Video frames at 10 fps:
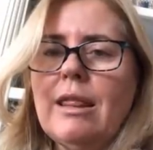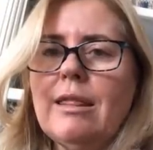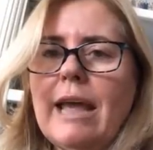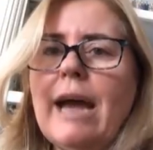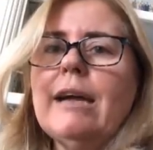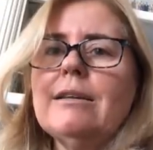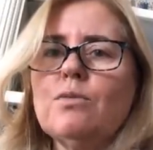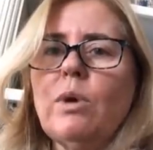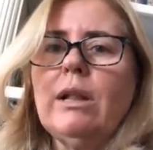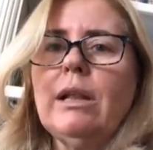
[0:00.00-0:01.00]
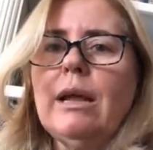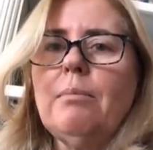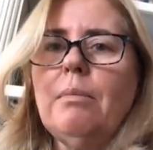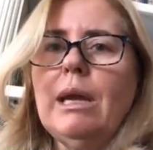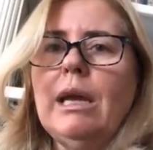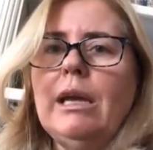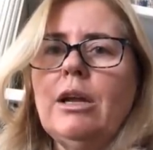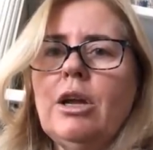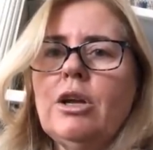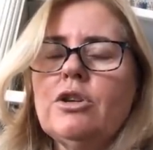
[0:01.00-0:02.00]
and that is what led
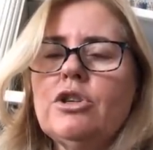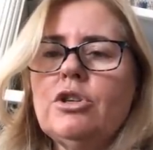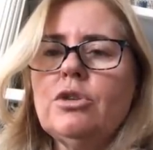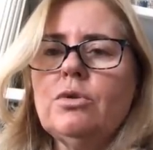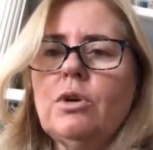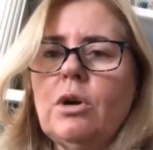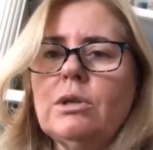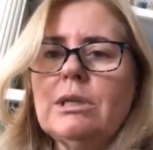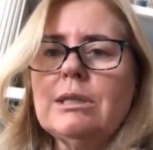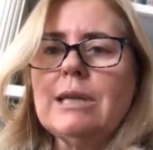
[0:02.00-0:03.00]
me to go to the